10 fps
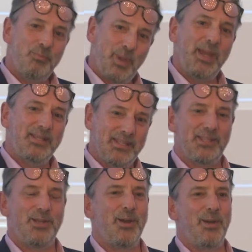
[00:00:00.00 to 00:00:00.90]
Paint a
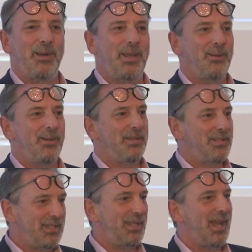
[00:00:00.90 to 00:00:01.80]
scenario and
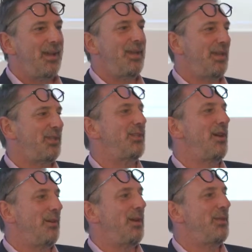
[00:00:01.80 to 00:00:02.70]
see how that
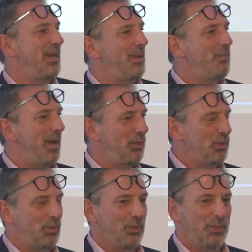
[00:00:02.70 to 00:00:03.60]
scenario then impacts
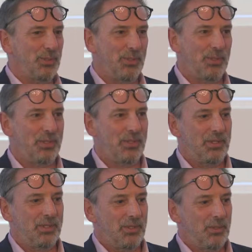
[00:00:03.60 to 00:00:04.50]
your
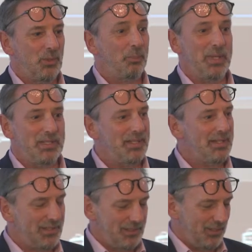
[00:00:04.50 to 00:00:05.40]

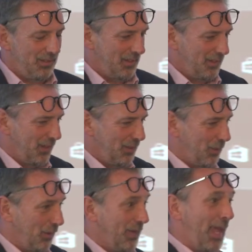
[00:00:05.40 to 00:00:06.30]
business
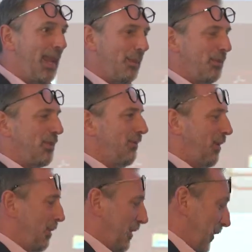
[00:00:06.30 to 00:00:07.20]
and the elements of
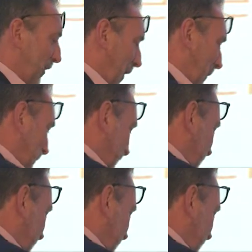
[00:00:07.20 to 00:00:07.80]
your business. So